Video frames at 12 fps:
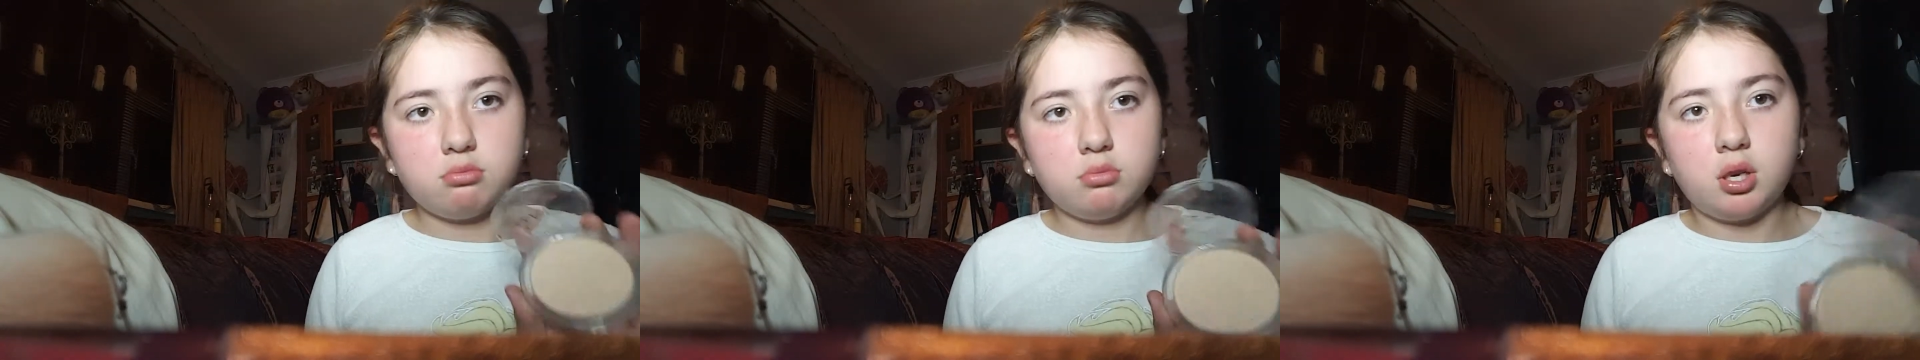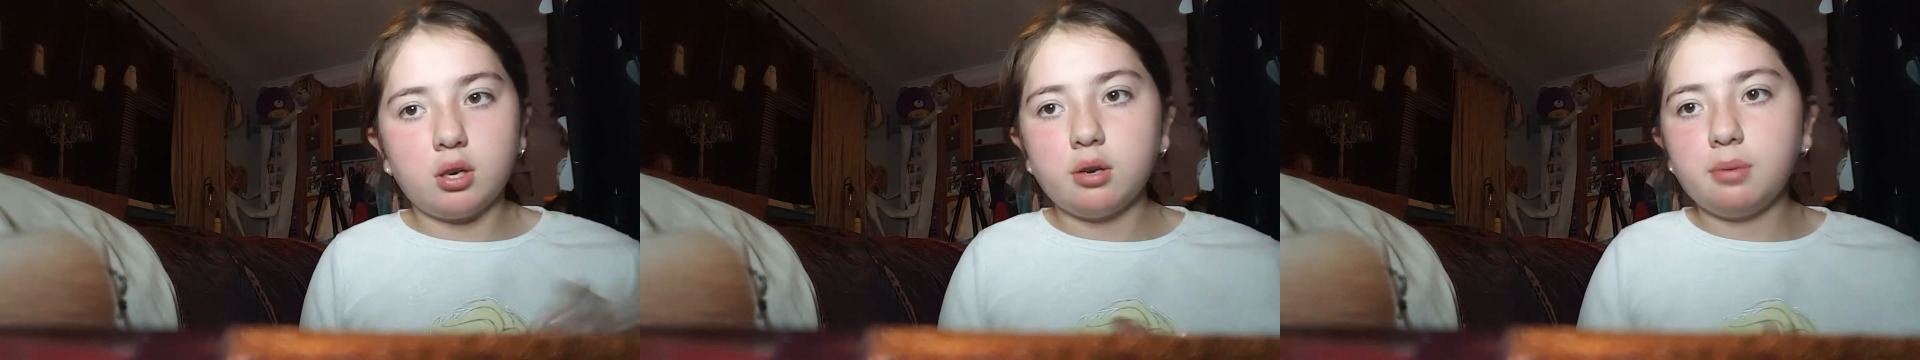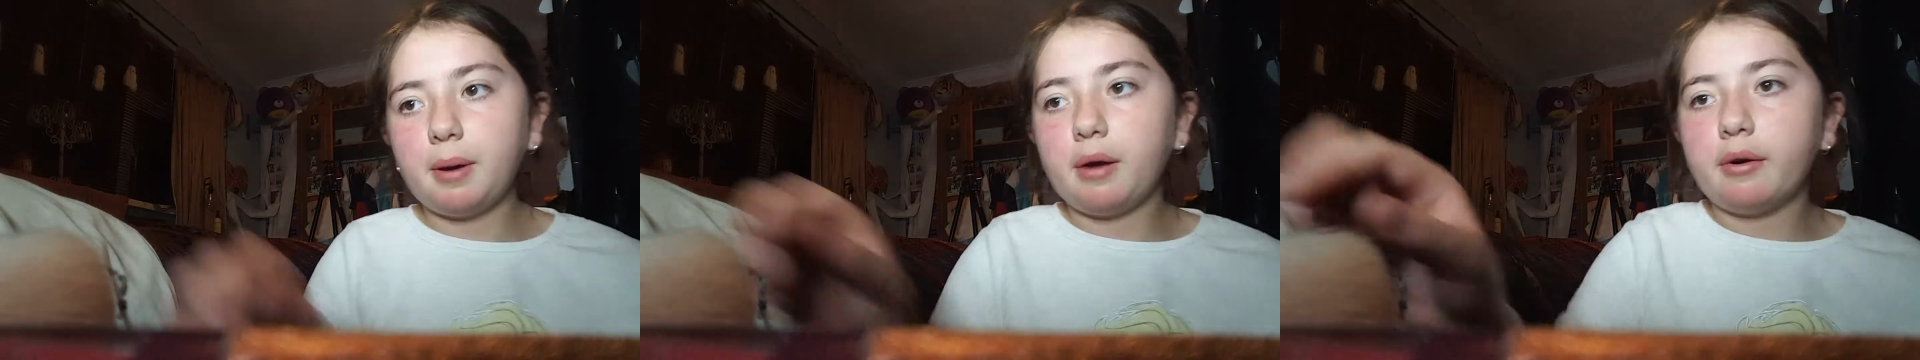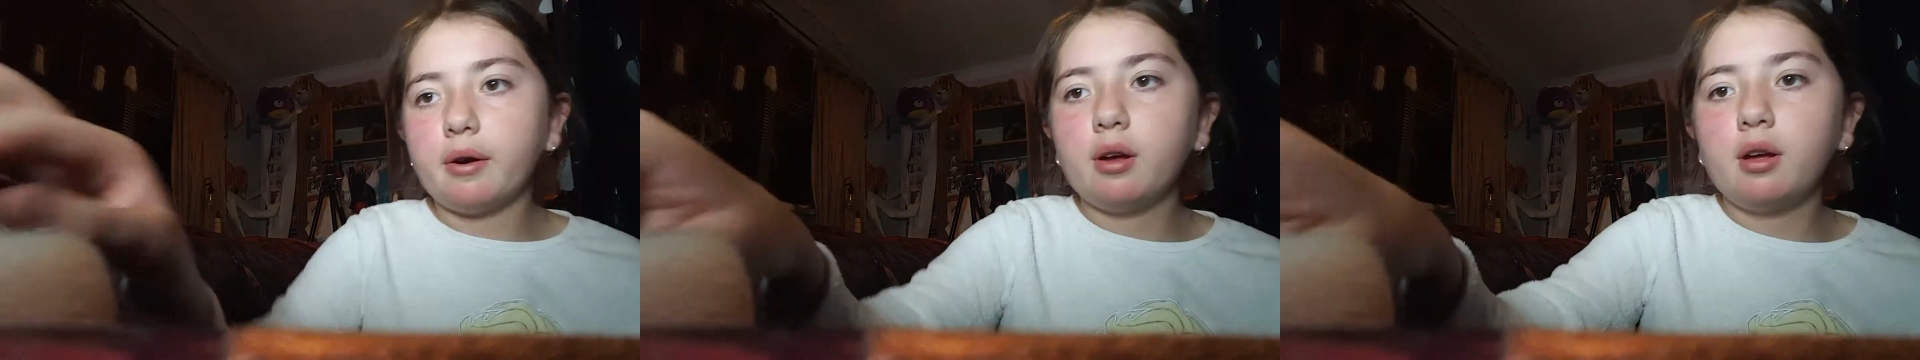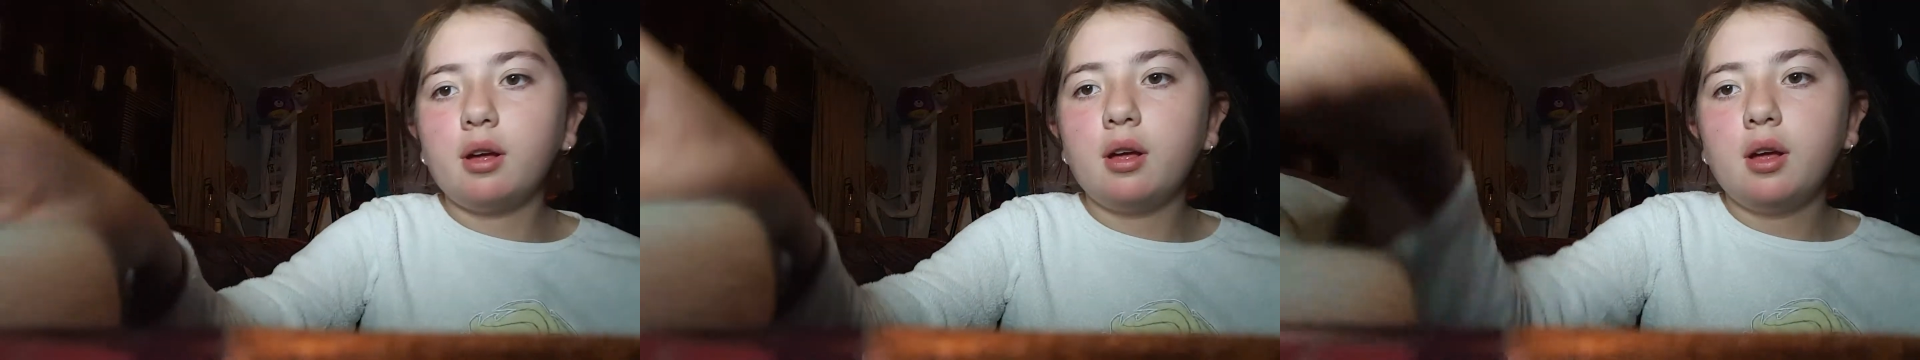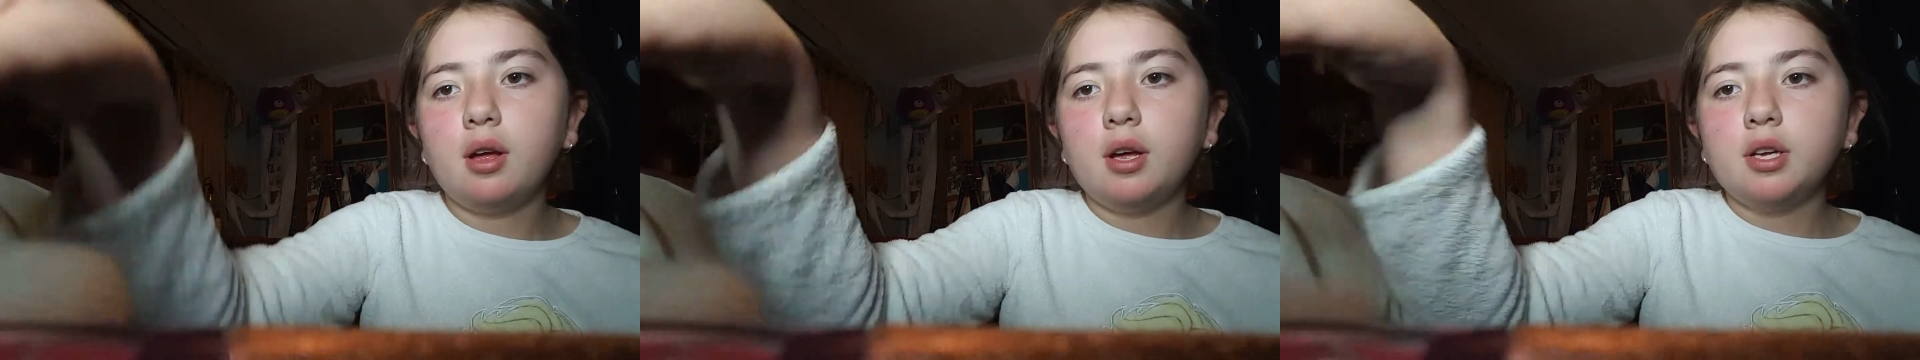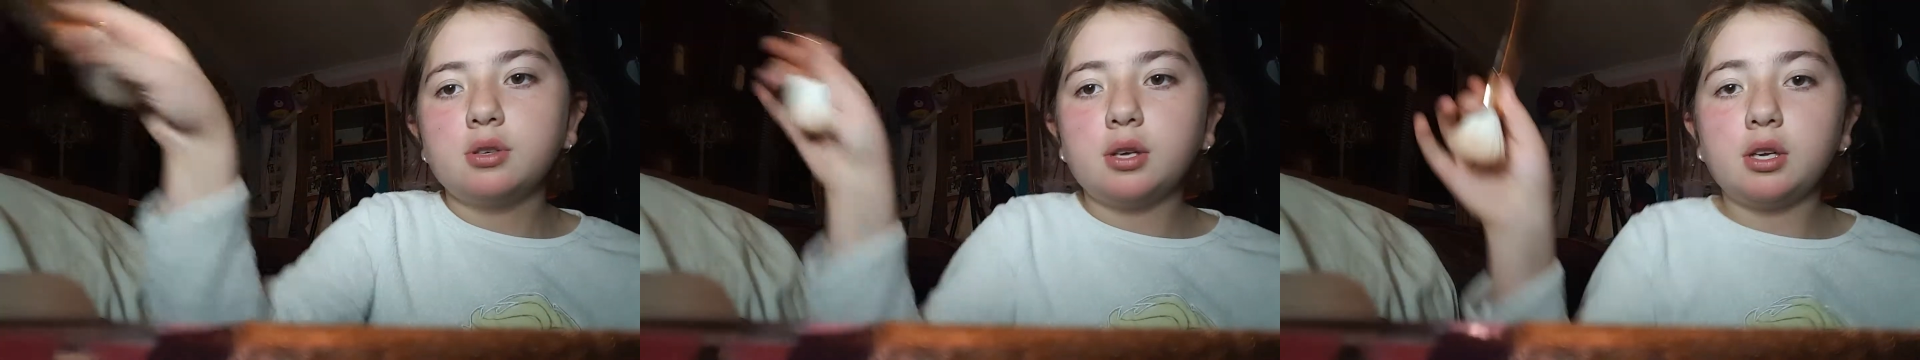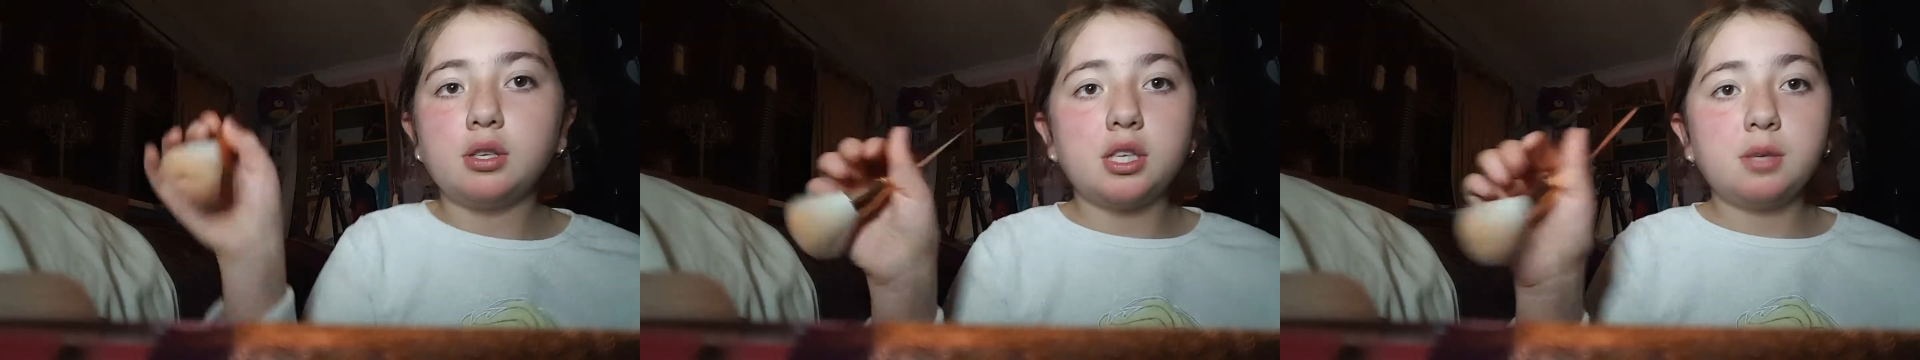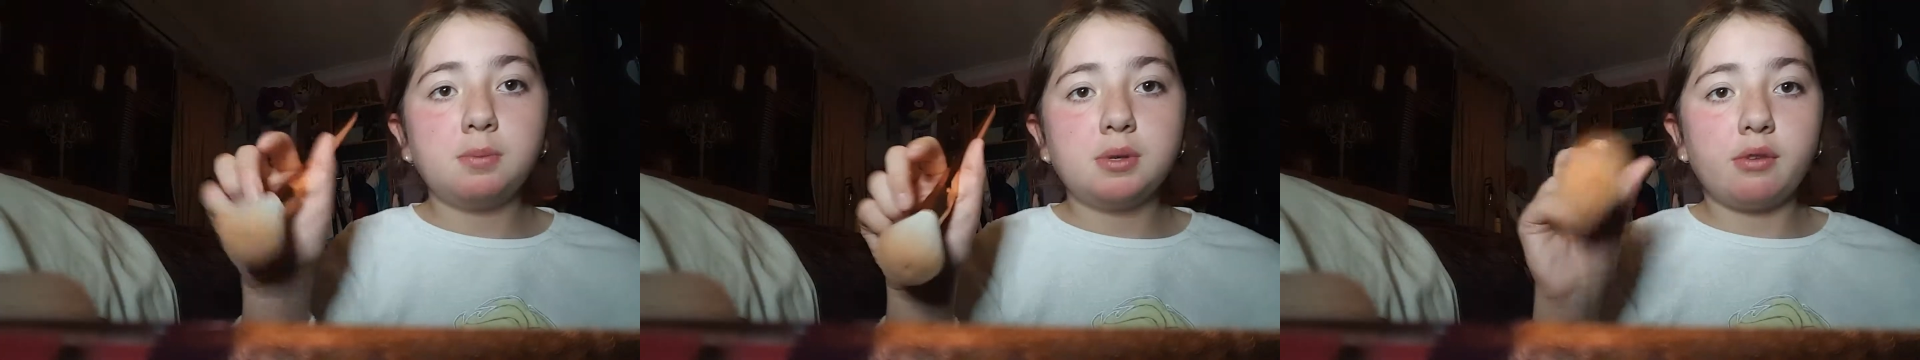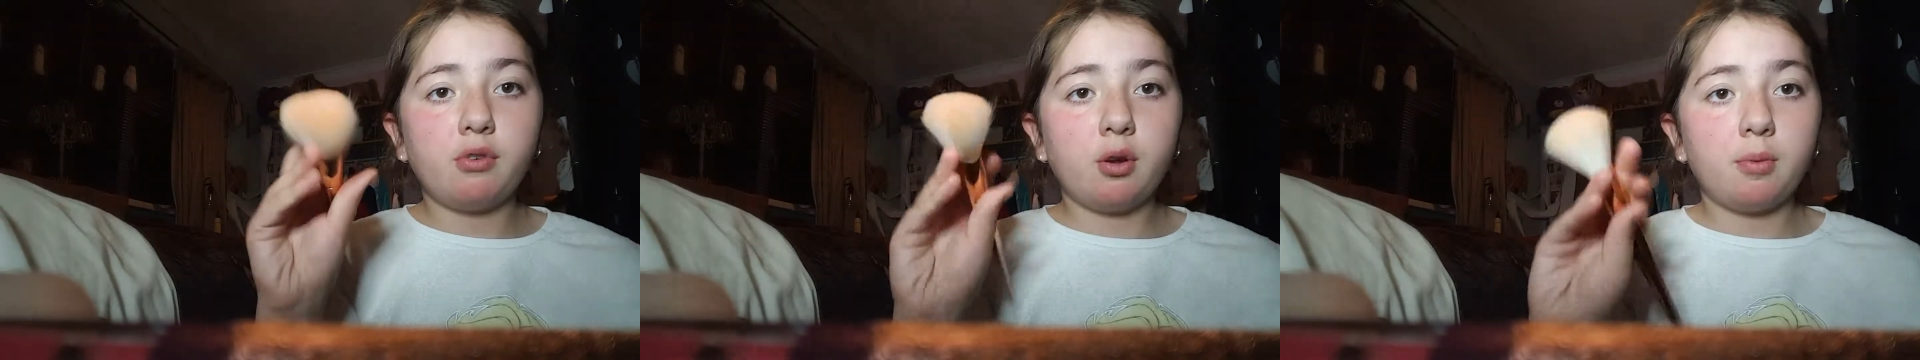yeah, powder. So I use this specific